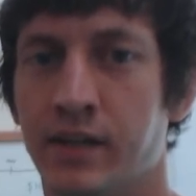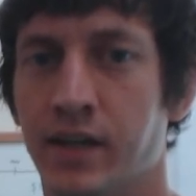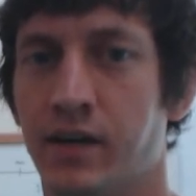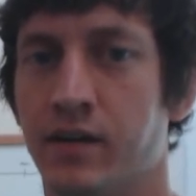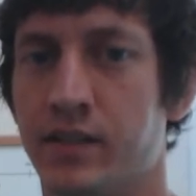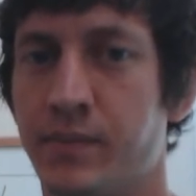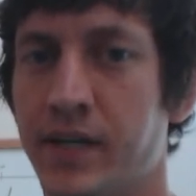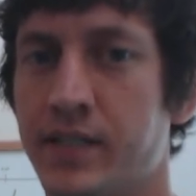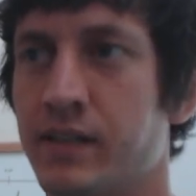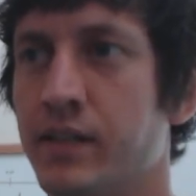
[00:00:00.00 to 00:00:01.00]
you know, it's
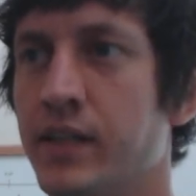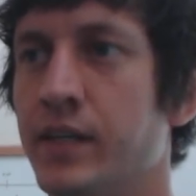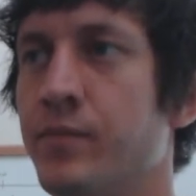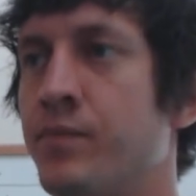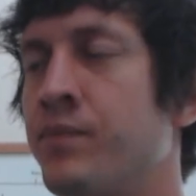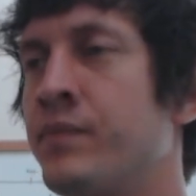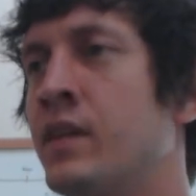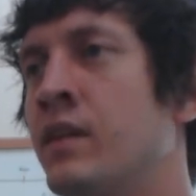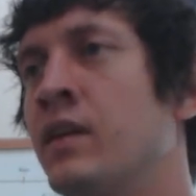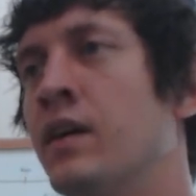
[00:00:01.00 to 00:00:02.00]
basically
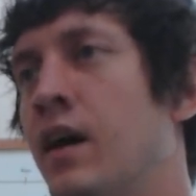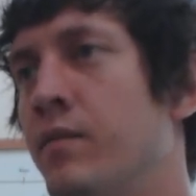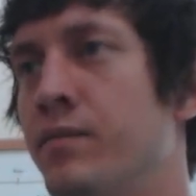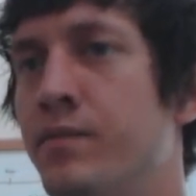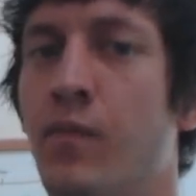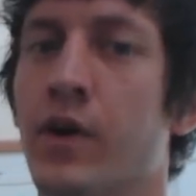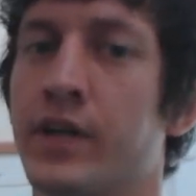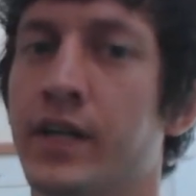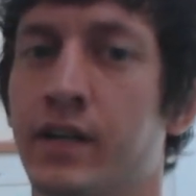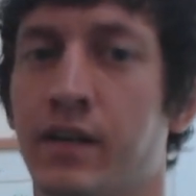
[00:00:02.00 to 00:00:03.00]
I'm
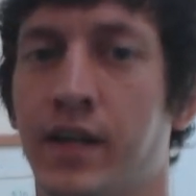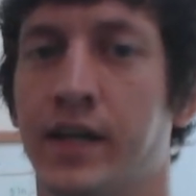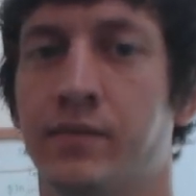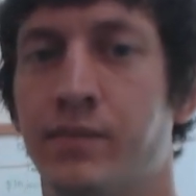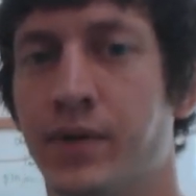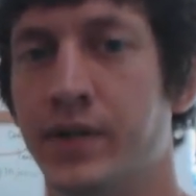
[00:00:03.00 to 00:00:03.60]
working to like